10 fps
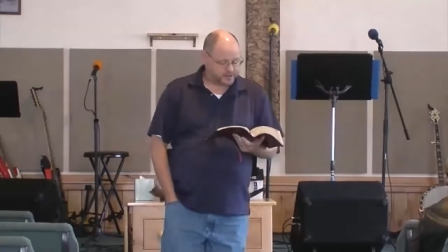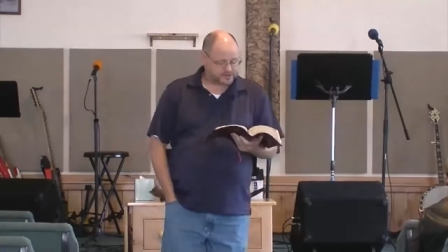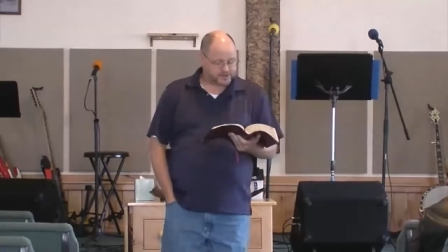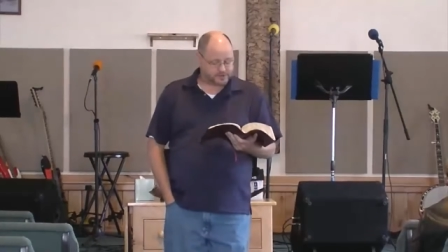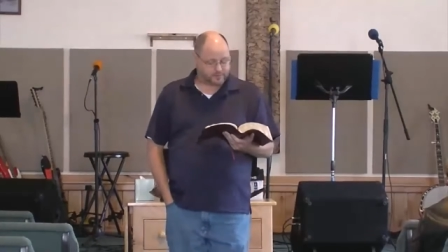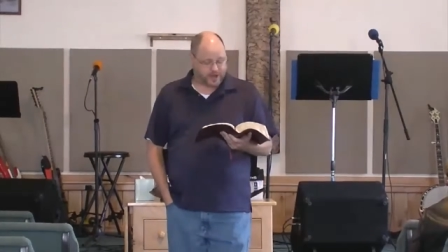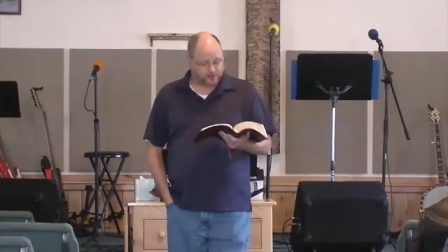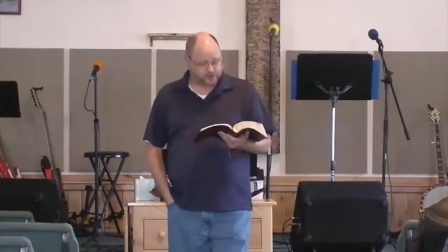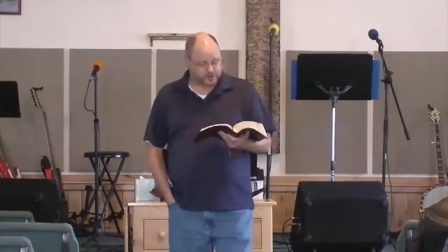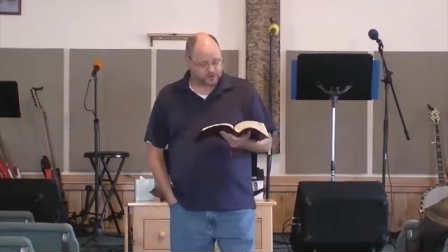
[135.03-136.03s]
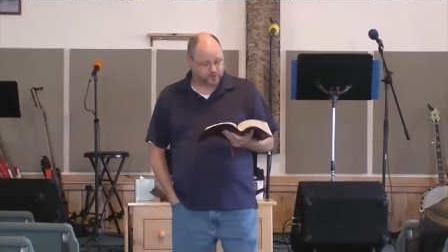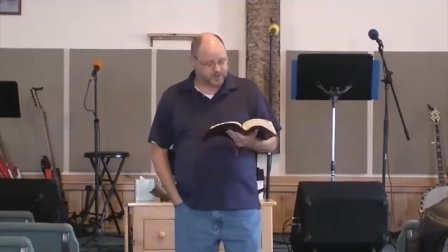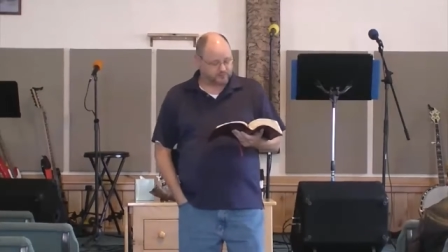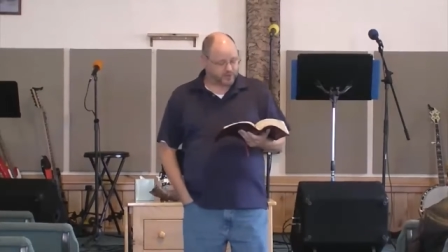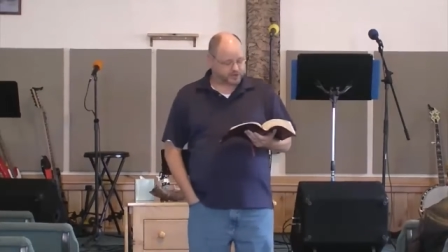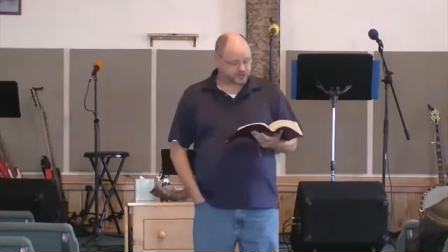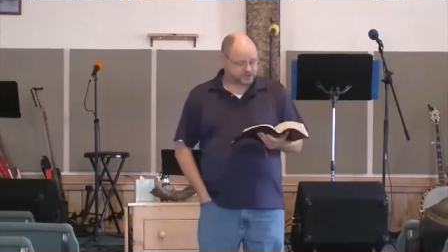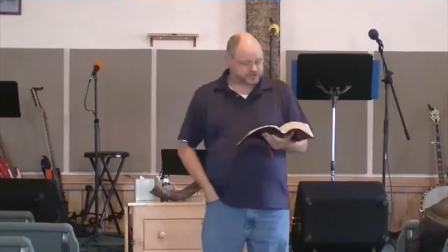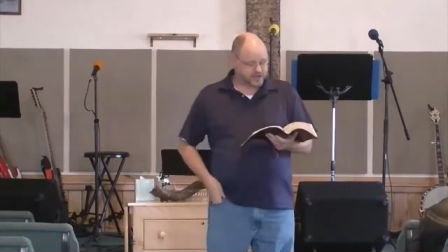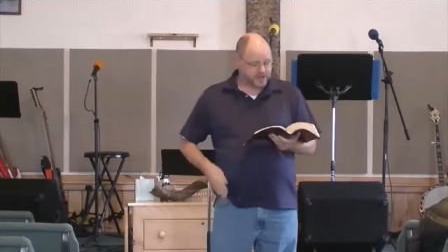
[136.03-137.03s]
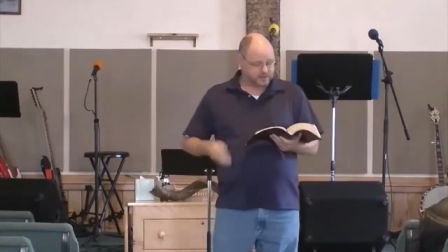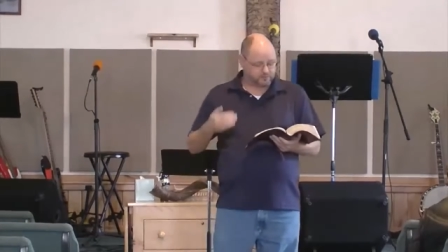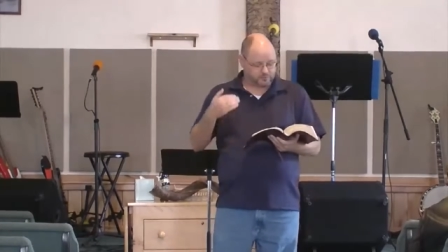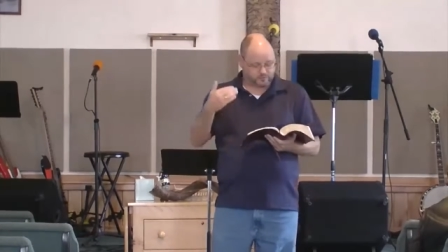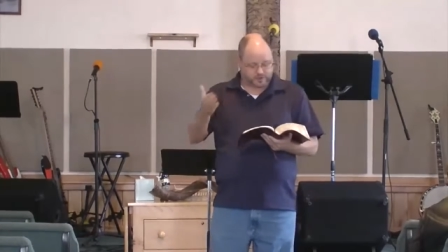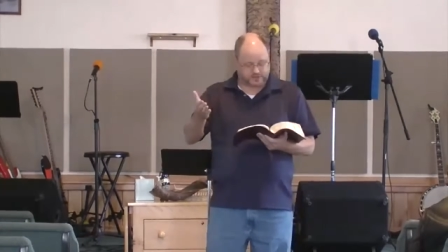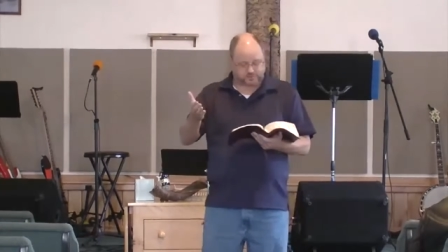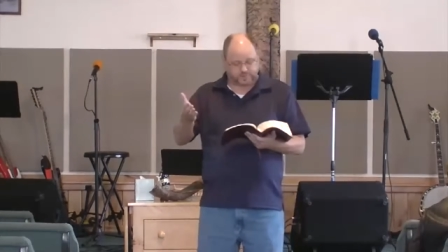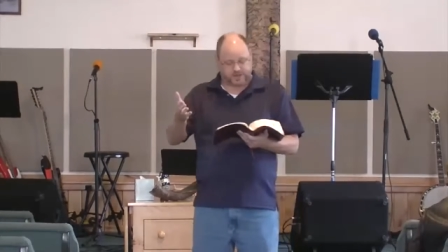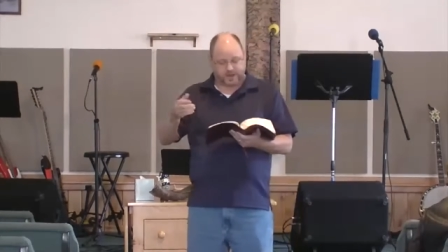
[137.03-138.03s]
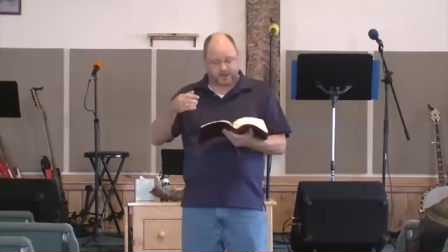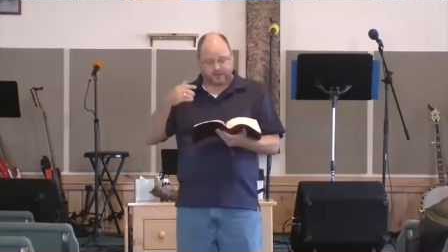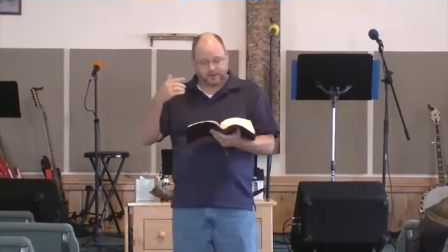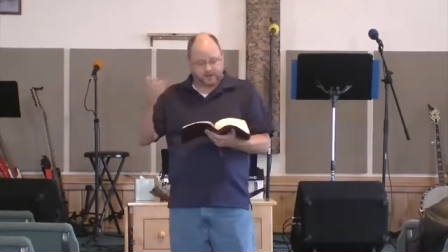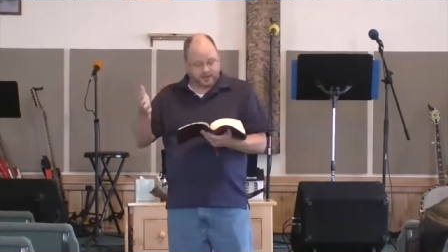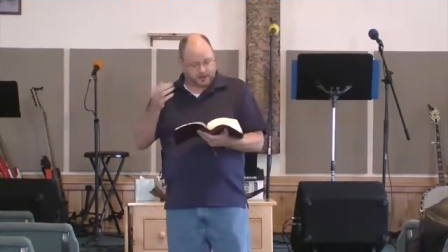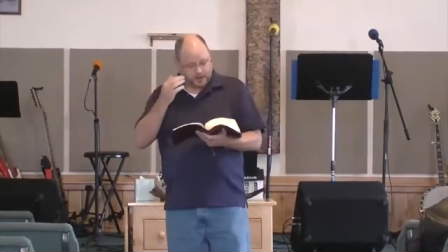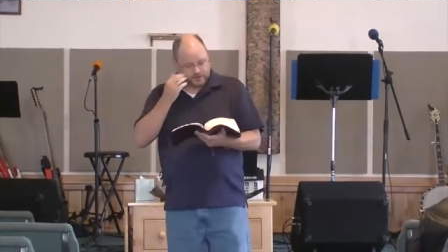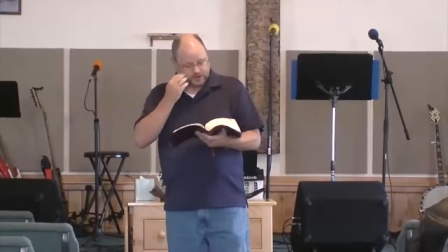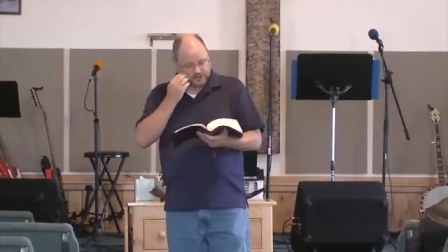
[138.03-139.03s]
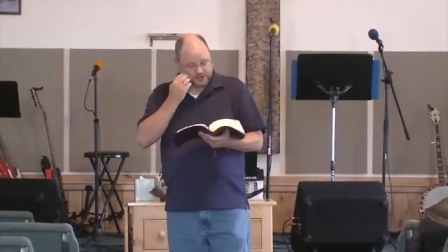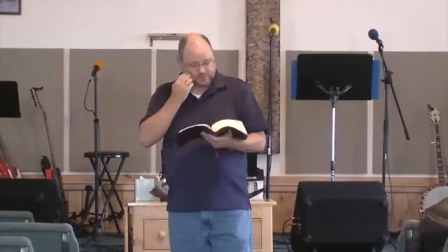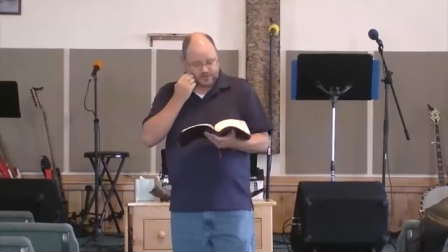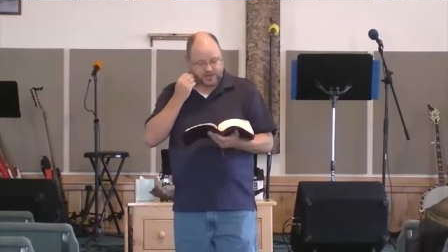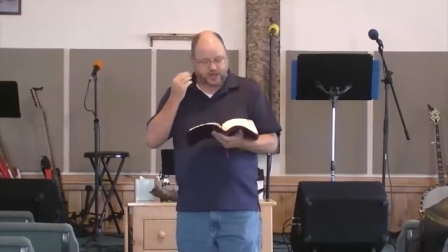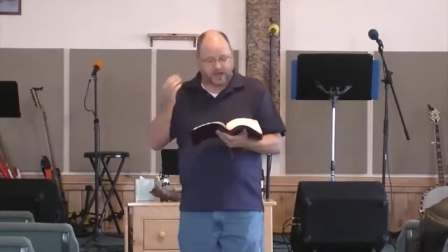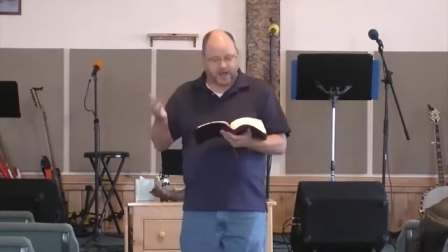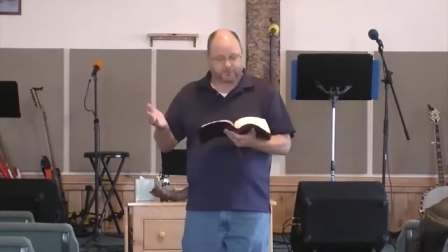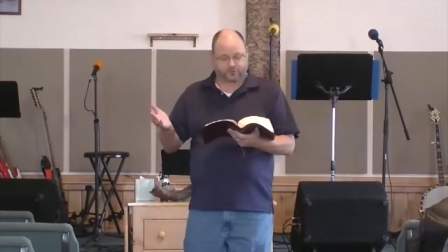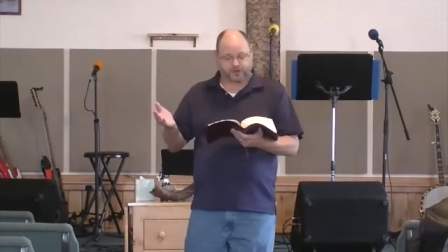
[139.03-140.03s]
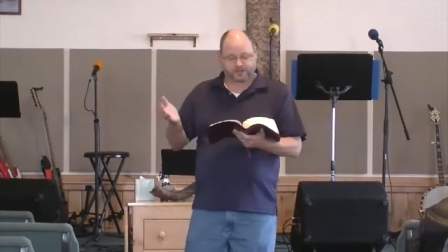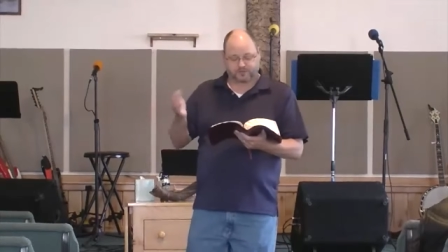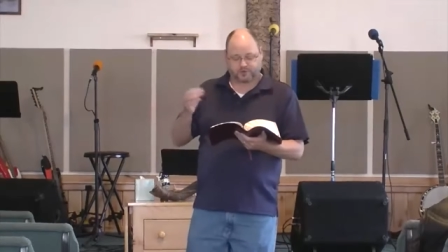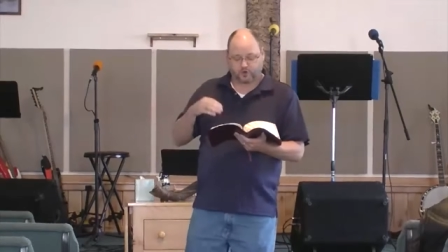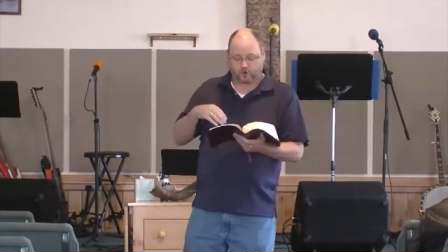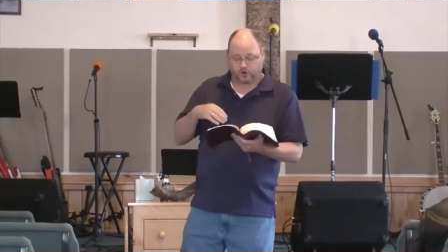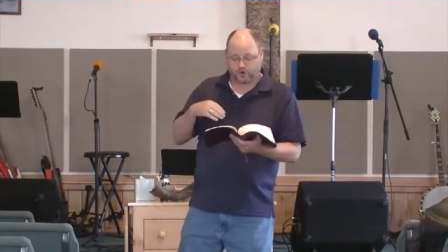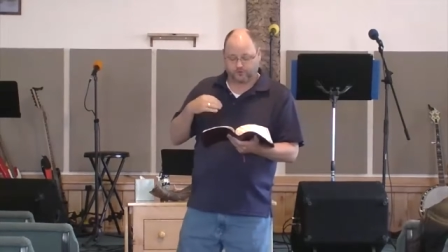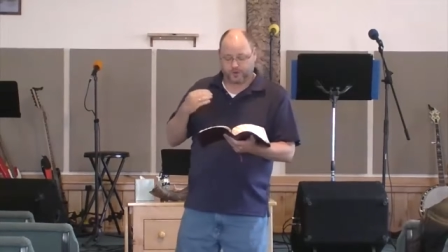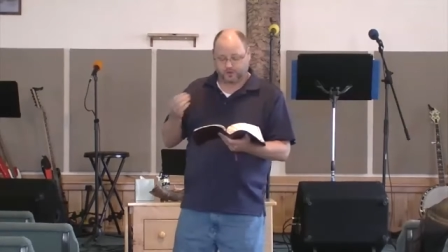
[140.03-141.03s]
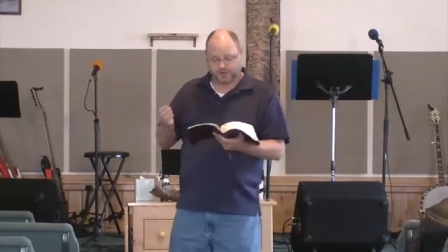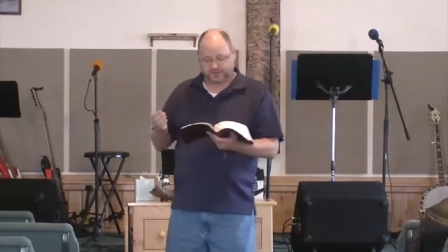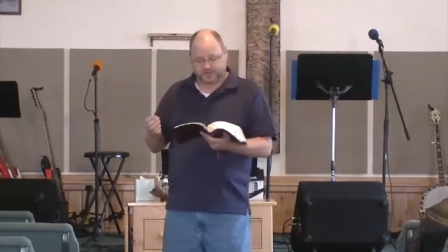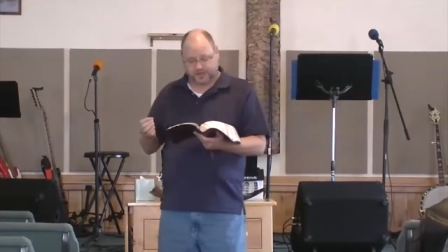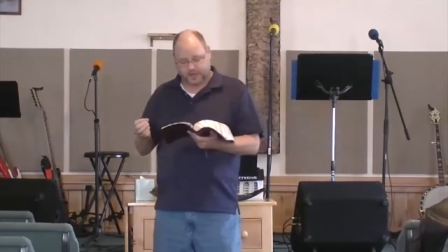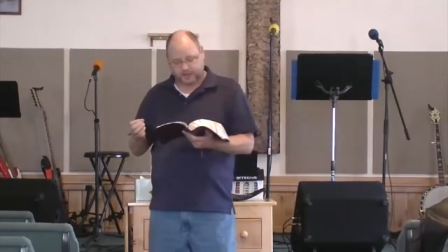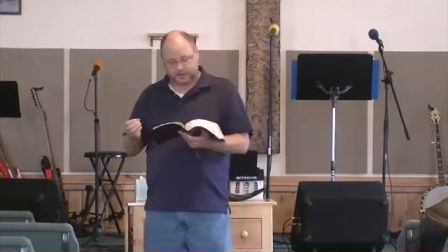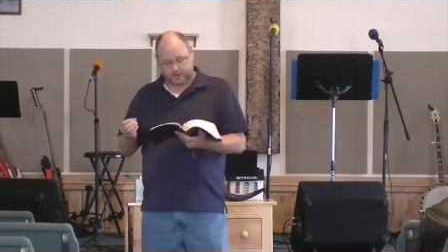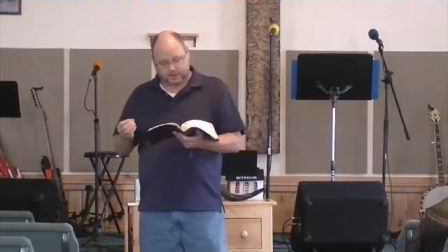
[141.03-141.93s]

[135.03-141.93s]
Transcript: he says, about this we have much to say, this being uh, Jesus being a high priest of the order of Melchizedek.